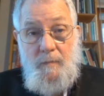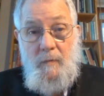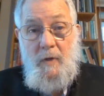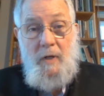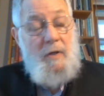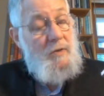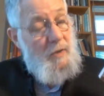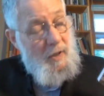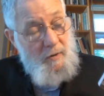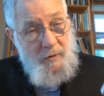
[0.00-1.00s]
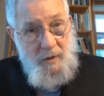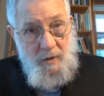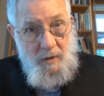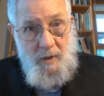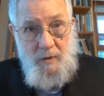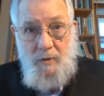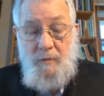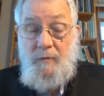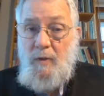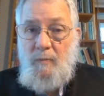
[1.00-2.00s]
Right? It's not only in danger
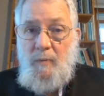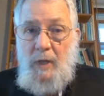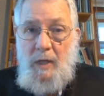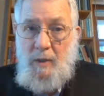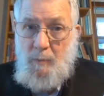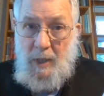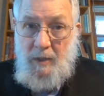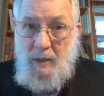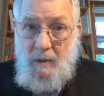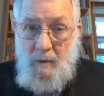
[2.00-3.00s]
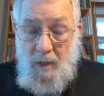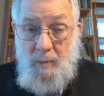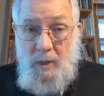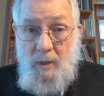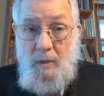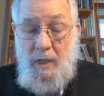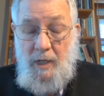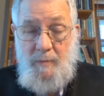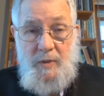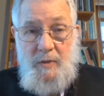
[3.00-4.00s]
from pending climate
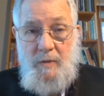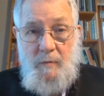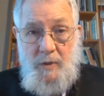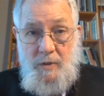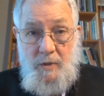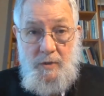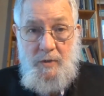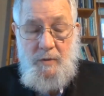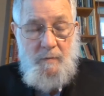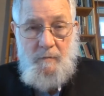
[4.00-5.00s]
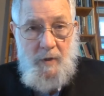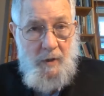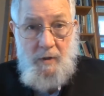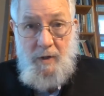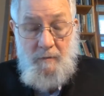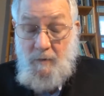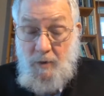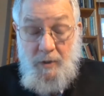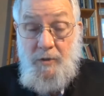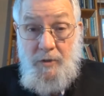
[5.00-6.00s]
collapse, which is very,
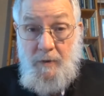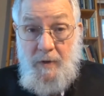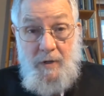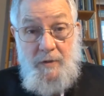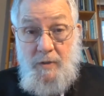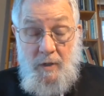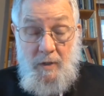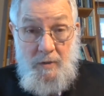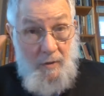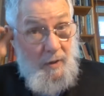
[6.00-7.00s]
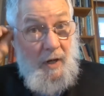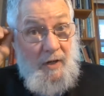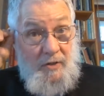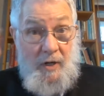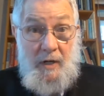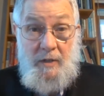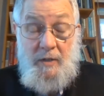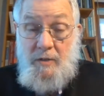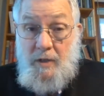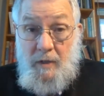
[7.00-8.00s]
very serious.
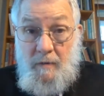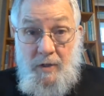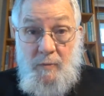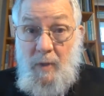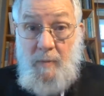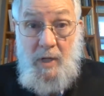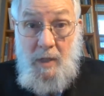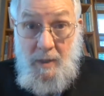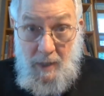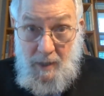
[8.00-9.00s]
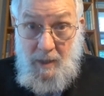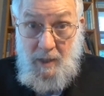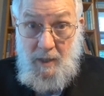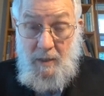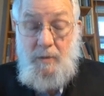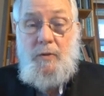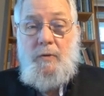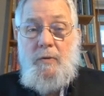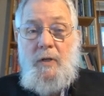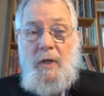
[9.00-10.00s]
Scientists give us maybe a decade to